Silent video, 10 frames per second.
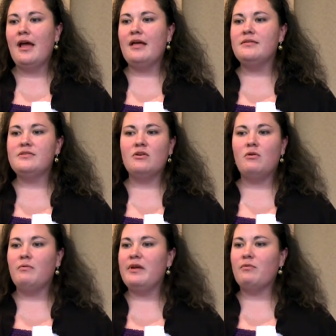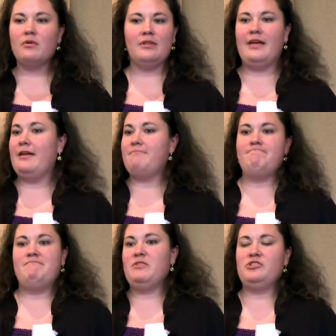And so we were like,
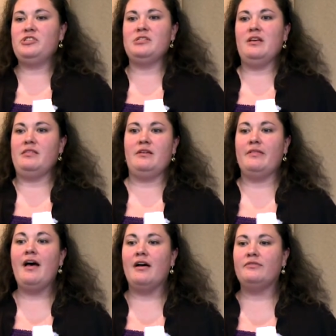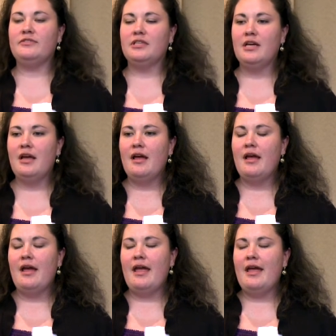there's just nothing left.
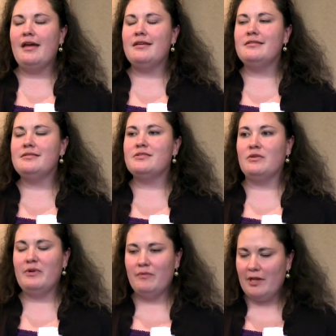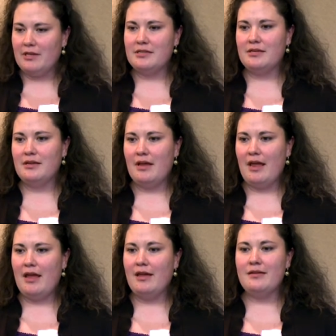And so we went,
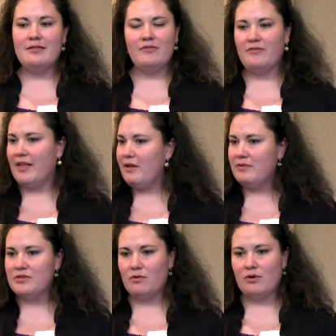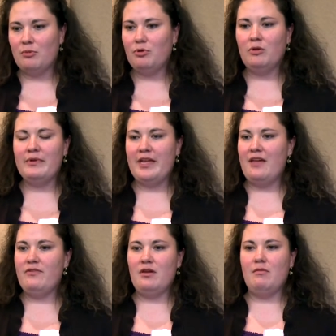and the flight was horrible. We
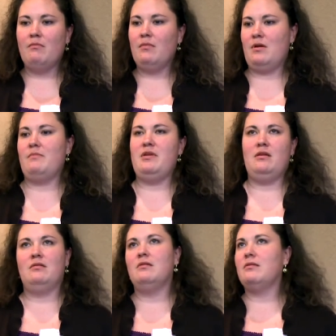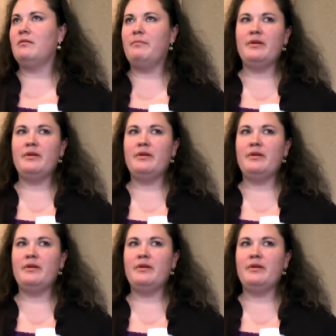gave him, I mean, the